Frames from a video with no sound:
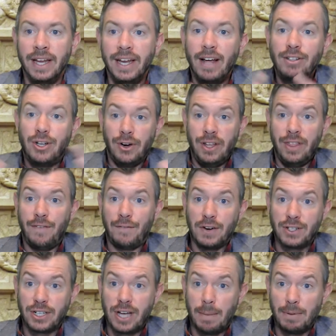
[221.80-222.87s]
Now, during the
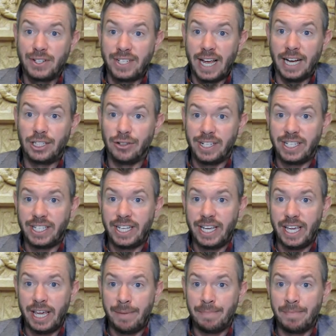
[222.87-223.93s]
first couple centuries
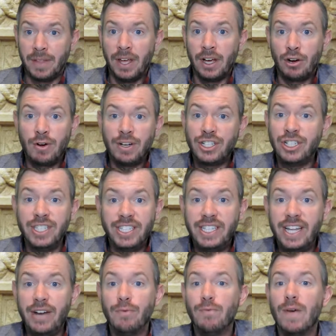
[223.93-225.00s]
CE, Christians
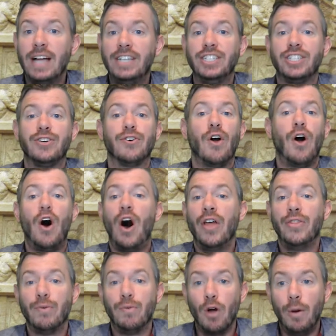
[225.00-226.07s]
didn't register on
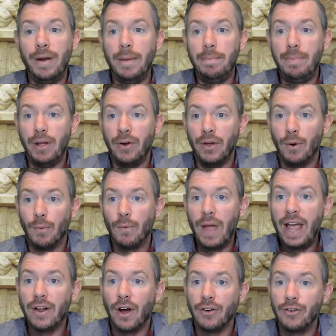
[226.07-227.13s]
the Roman imperial
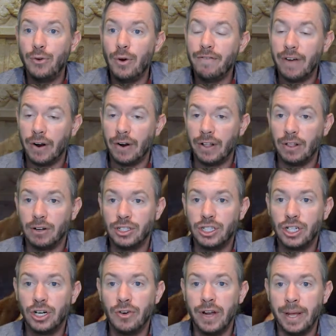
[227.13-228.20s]
radar to a very large
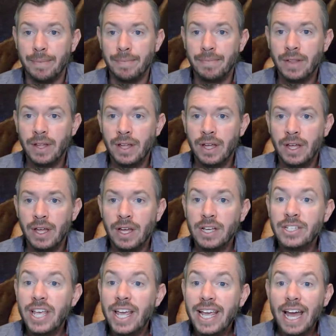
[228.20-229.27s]
degree.
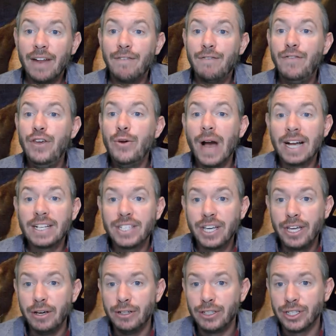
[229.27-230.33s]
So you get a few
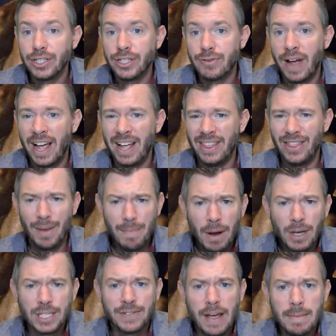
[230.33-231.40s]
executions, right? The
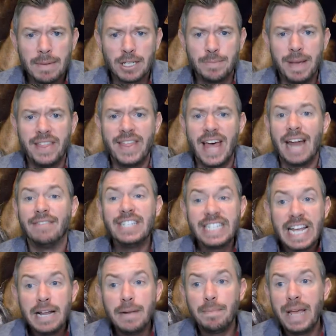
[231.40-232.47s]
most famous being that of
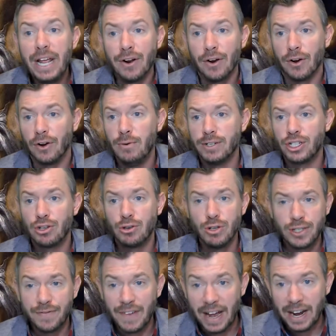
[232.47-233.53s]
St. Peter, who was
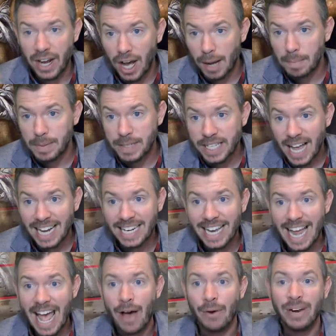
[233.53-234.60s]
crucified upside
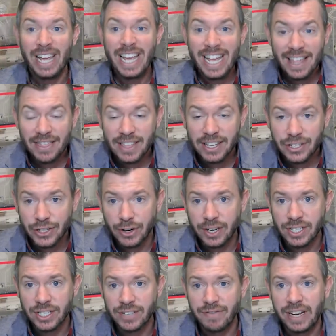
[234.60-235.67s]
down in the
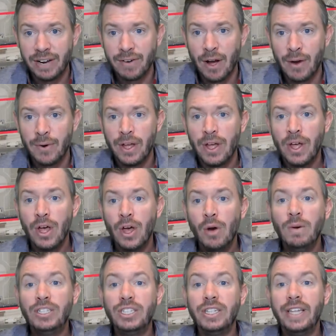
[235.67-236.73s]
Circus of Nero,
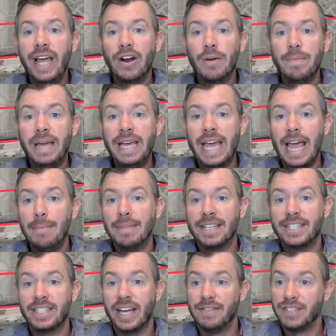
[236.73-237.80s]
which later became the
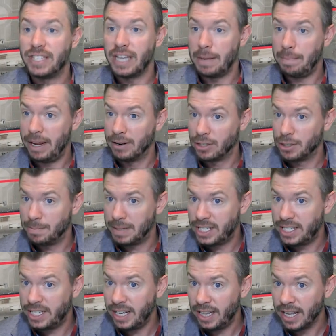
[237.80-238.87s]
site of St. Peter's
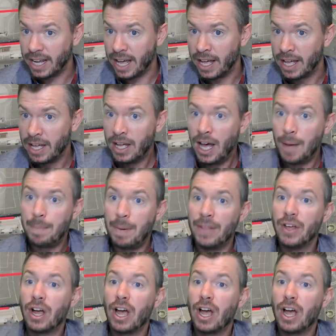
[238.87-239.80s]
Basilica up on the